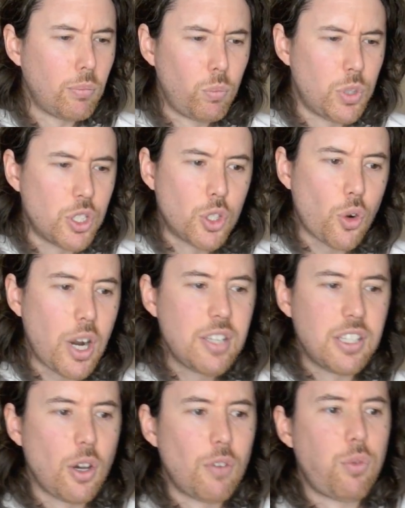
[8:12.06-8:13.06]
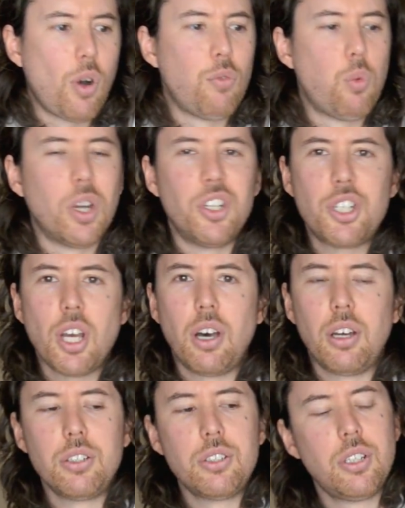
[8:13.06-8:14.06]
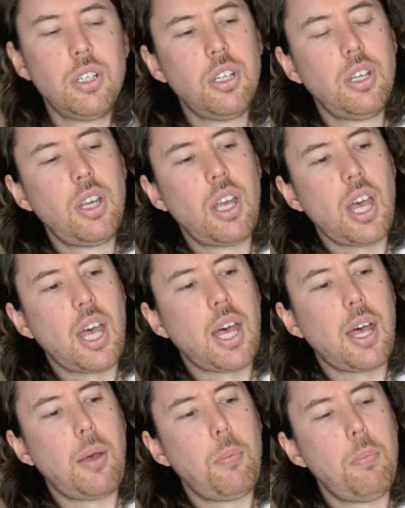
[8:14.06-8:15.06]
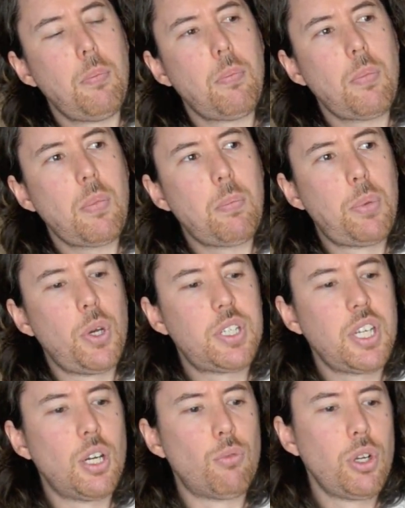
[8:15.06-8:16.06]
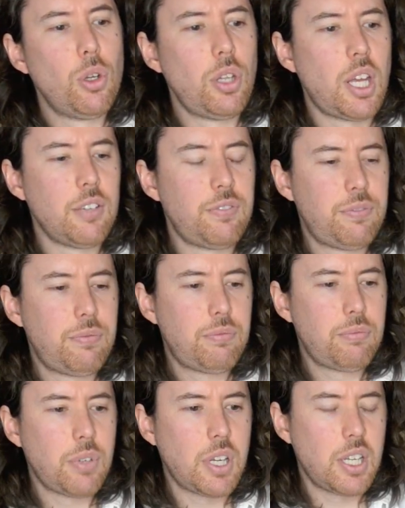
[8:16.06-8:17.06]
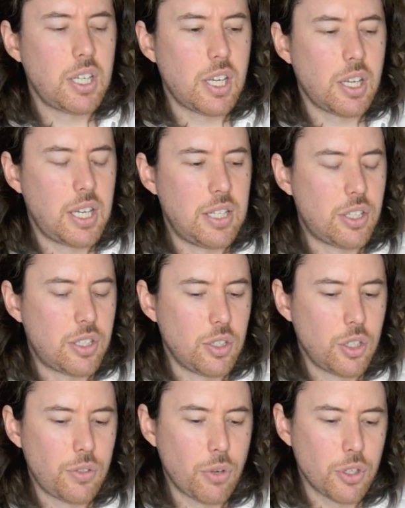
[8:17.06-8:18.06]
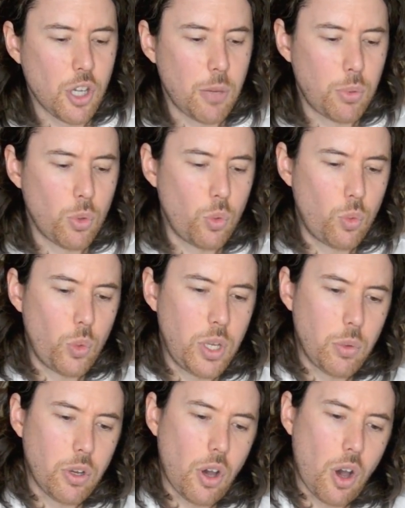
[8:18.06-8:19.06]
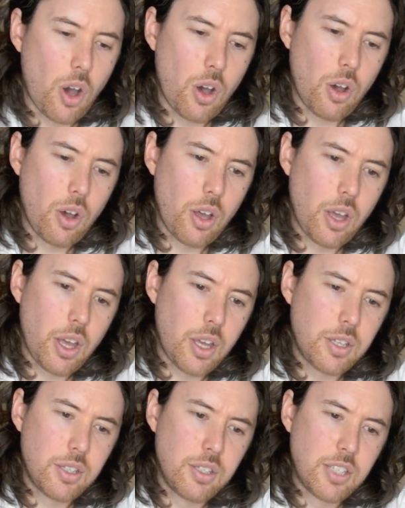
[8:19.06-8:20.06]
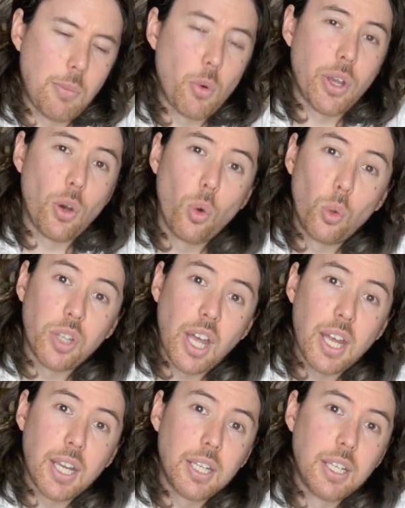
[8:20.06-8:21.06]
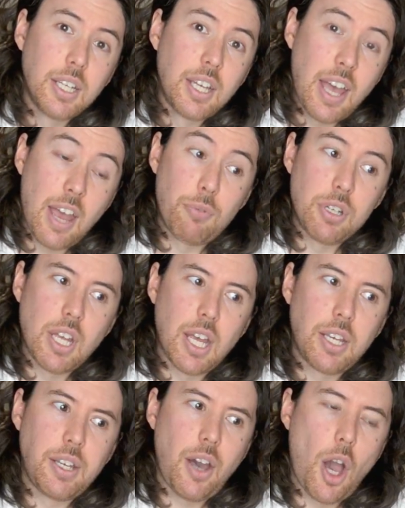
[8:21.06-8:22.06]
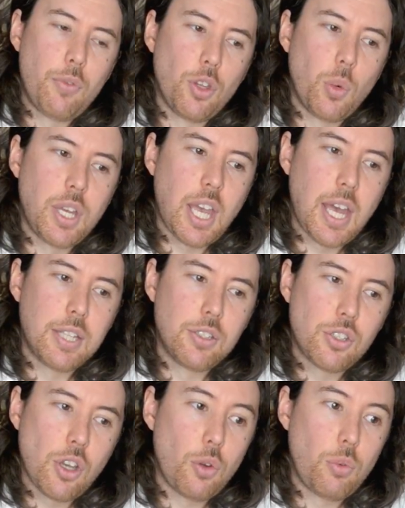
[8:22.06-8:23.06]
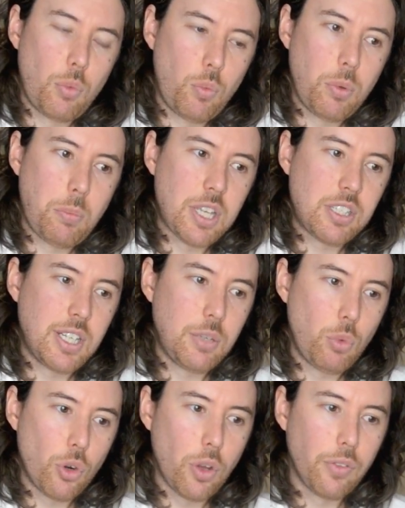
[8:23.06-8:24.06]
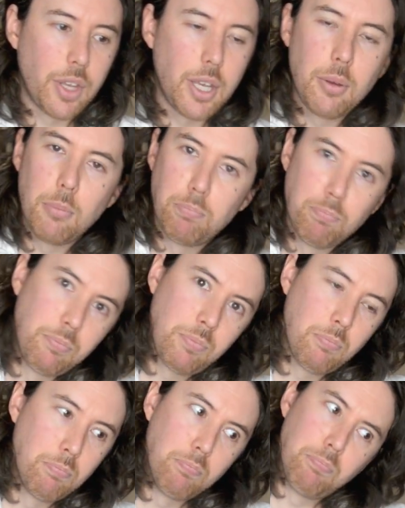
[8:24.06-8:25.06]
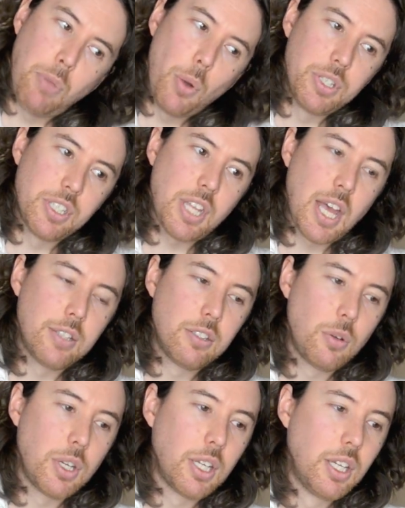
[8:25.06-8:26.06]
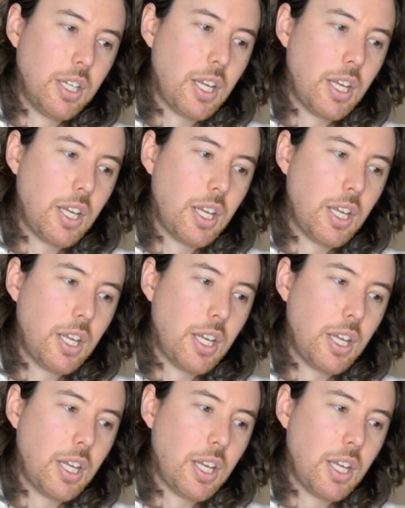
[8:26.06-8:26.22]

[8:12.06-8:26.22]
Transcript: which is crazy off one charge. But in a real life instance, for example, we were demoing all day, every day over the weekend. So we're on the Bowen stand doing